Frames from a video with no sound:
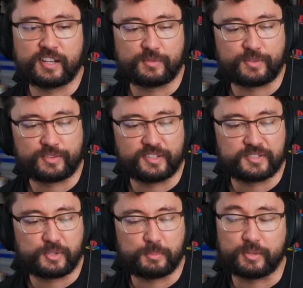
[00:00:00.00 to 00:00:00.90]
cover for
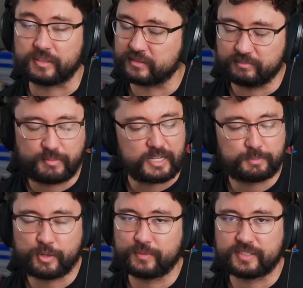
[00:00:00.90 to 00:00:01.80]
this new book? Makes
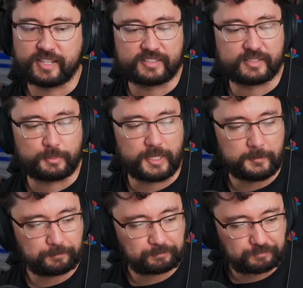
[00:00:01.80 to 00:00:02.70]
perfect sense to me.
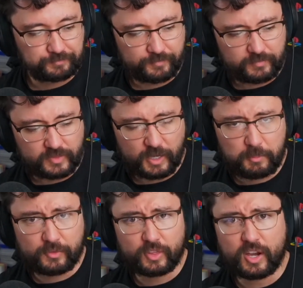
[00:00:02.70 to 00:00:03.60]

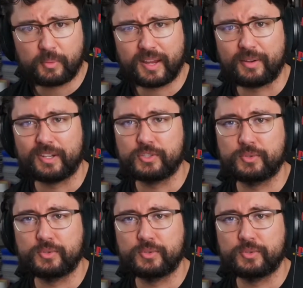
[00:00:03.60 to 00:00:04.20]
Moving along, we have issue